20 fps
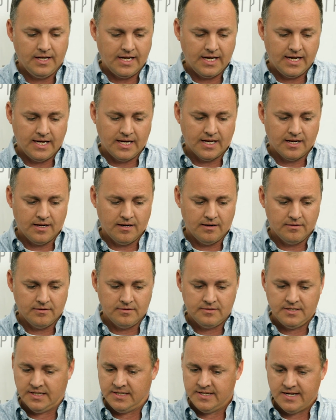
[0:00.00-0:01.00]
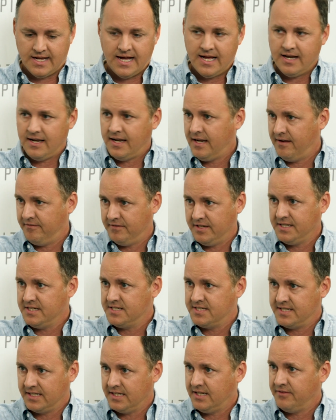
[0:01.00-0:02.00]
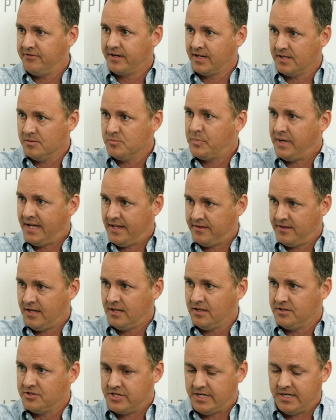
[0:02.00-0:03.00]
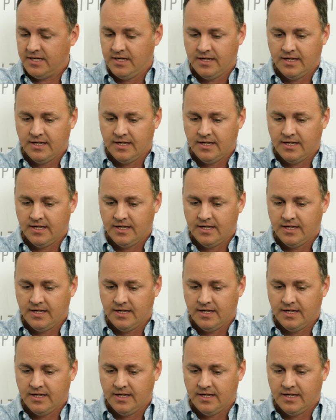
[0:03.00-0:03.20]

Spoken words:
and did not have any significant pathology.